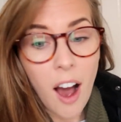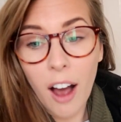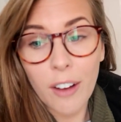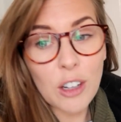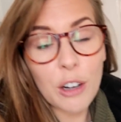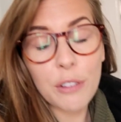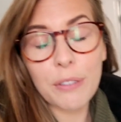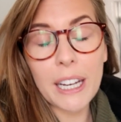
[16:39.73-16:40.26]

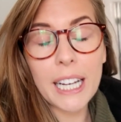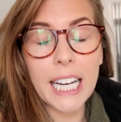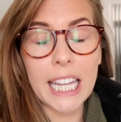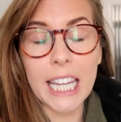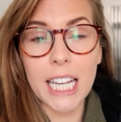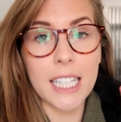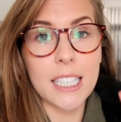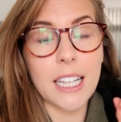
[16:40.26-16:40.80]
I've got a
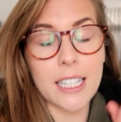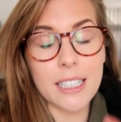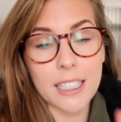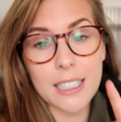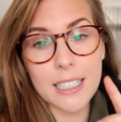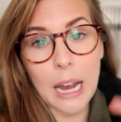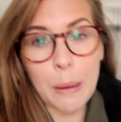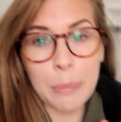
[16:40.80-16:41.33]
feeling that,
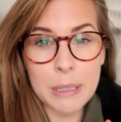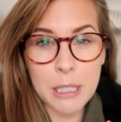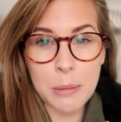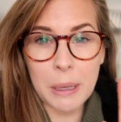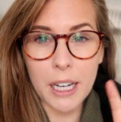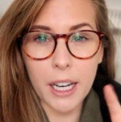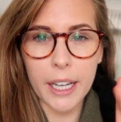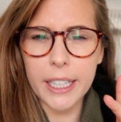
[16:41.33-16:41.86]
because it's happened
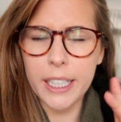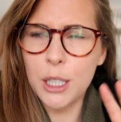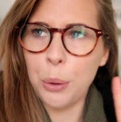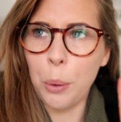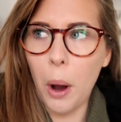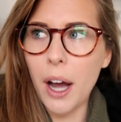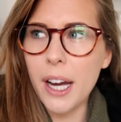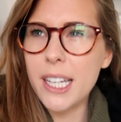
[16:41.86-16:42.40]
to me like
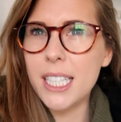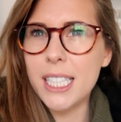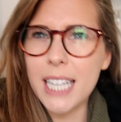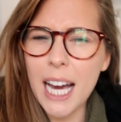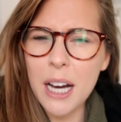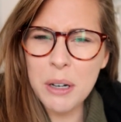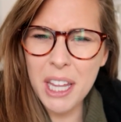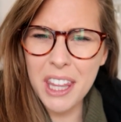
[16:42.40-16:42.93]
twice
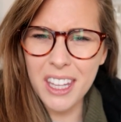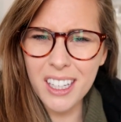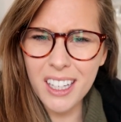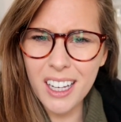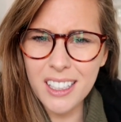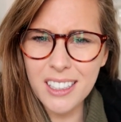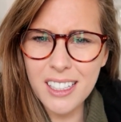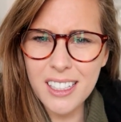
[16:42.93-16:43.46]
now, I
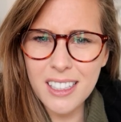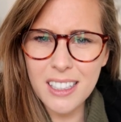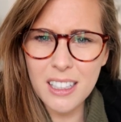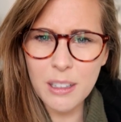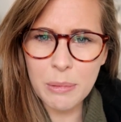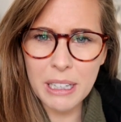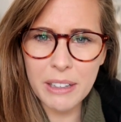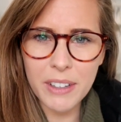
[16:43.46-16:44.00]
think, hasn't it,
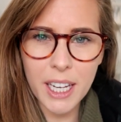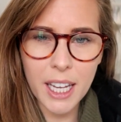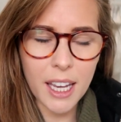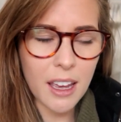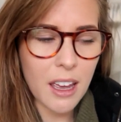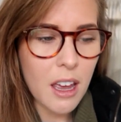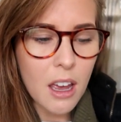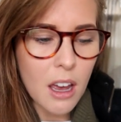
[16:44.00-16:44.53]
since I've been living
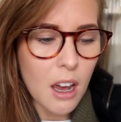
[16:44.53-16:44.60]
here?